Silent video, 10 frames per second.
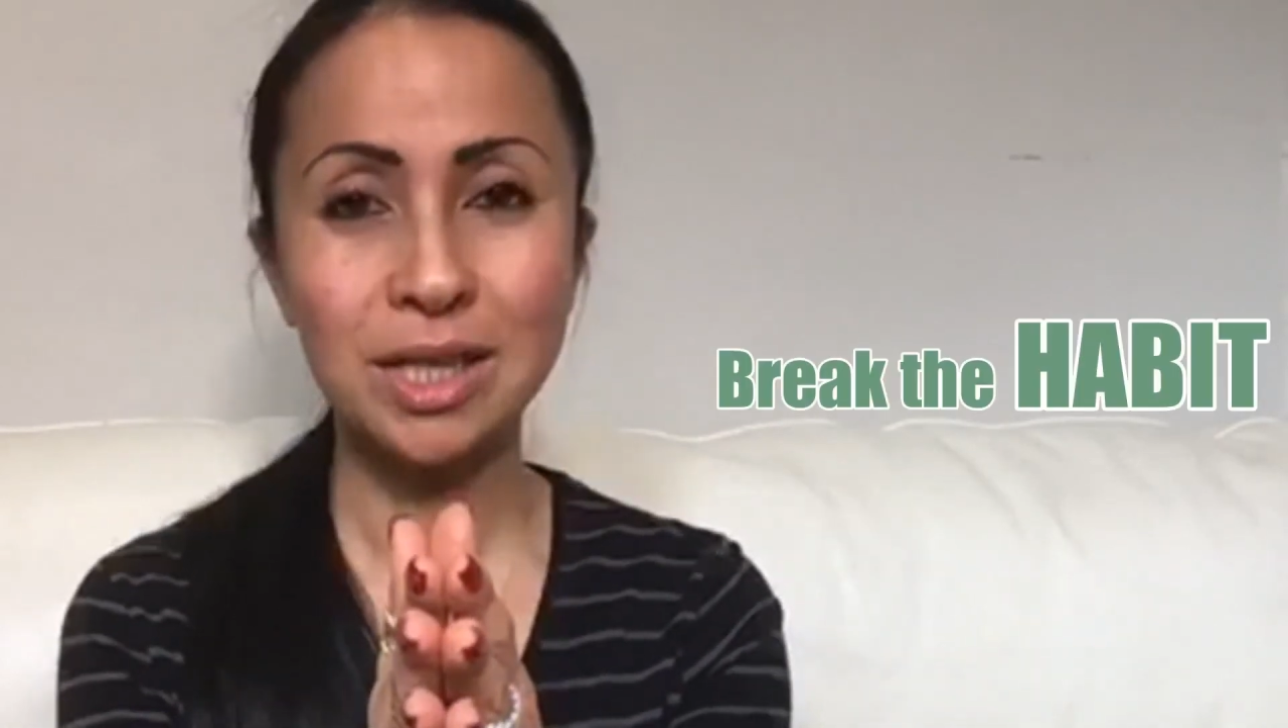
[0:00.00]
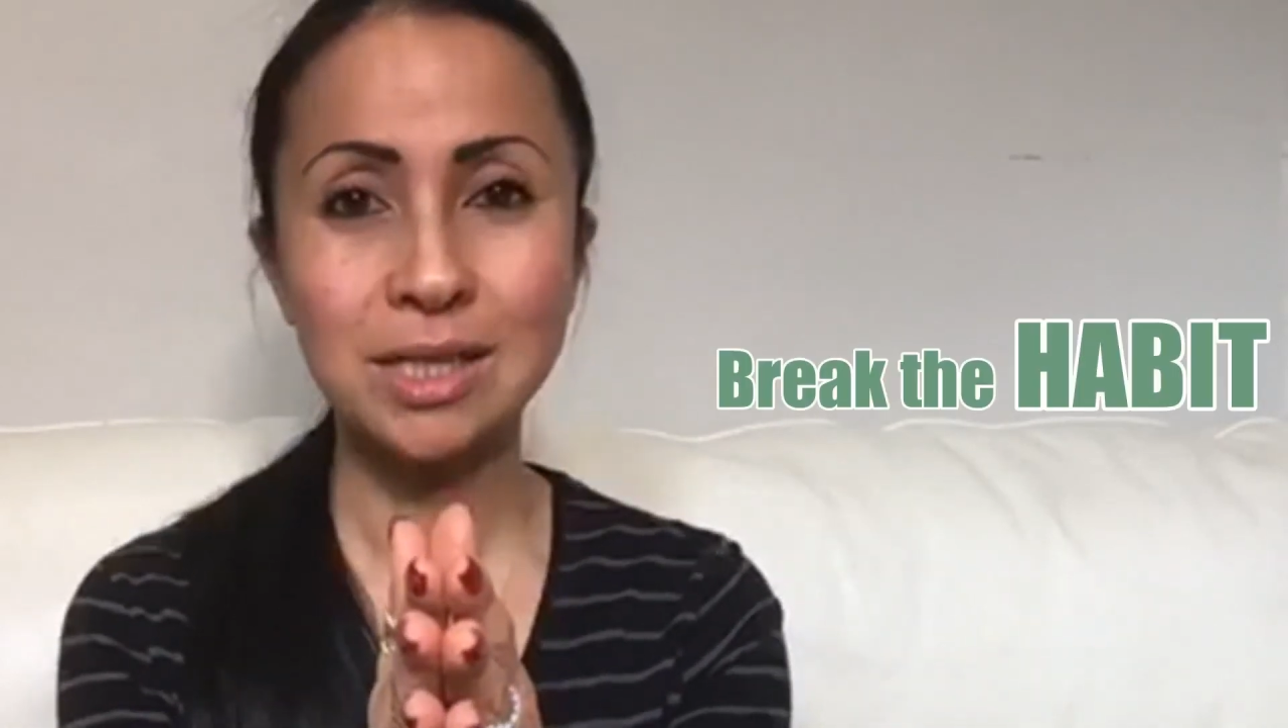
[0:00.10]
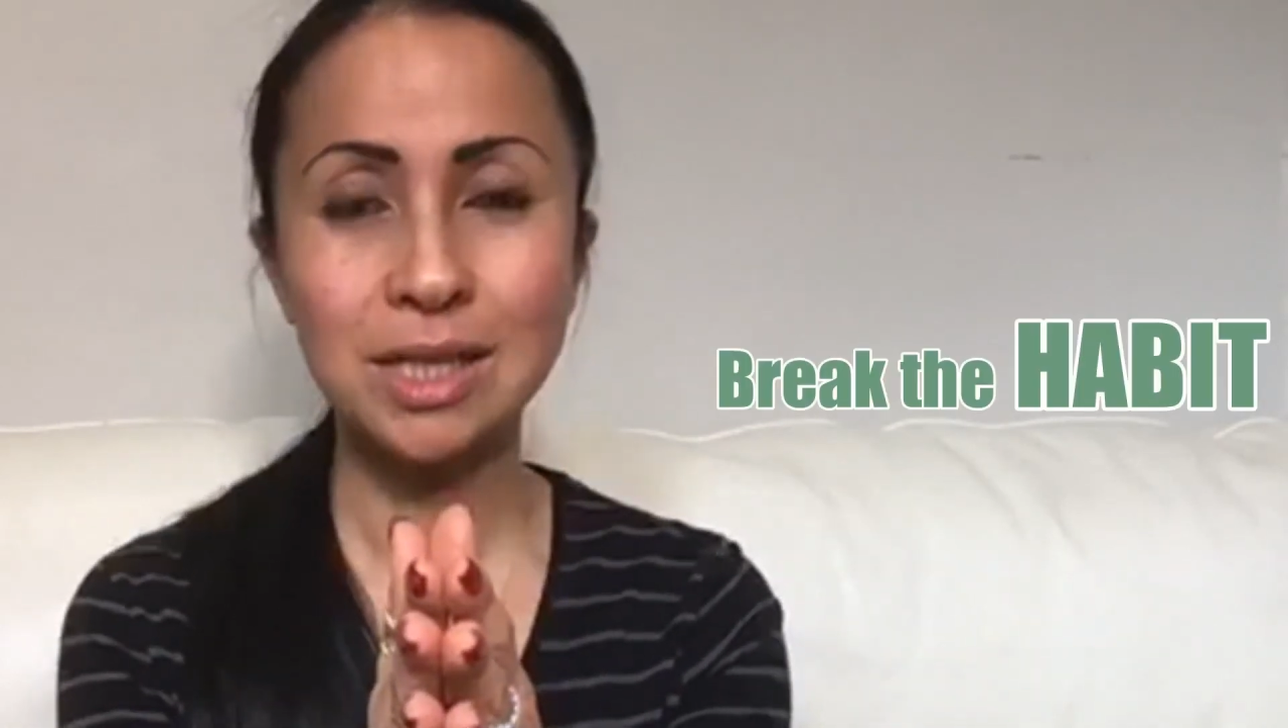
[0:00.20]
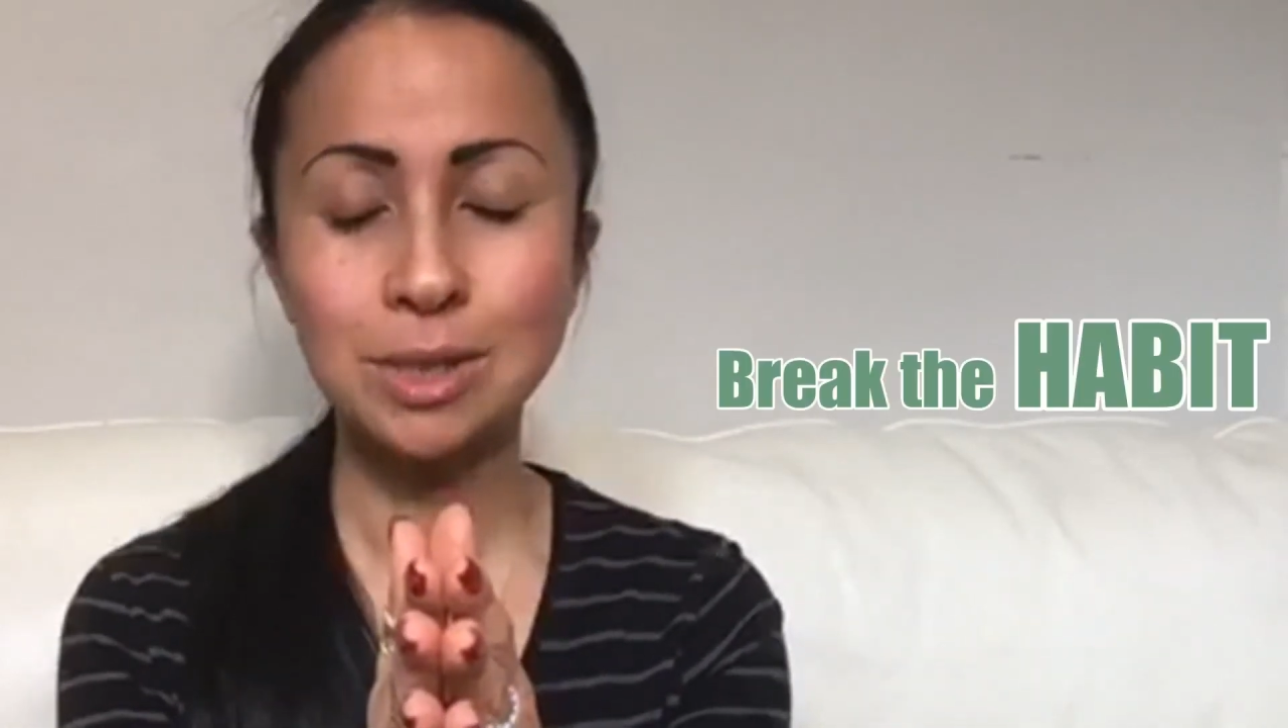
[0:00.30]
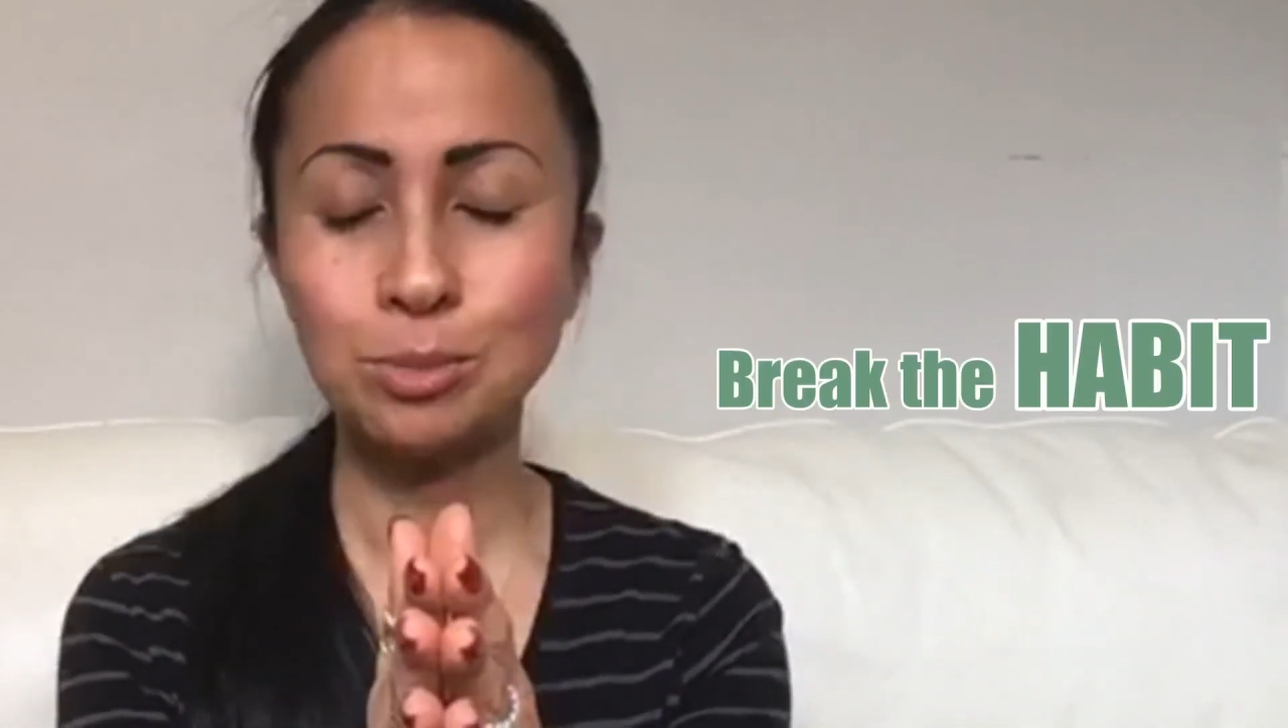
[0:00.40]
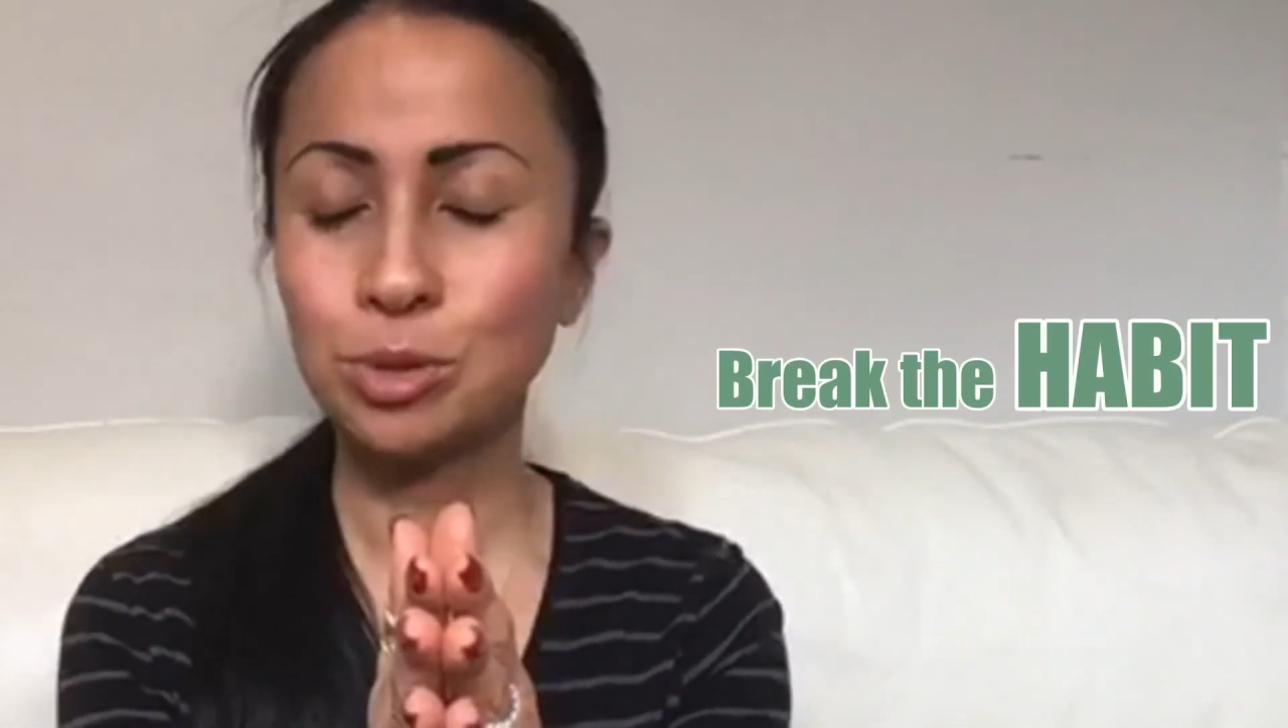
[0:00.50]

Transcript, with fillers: this is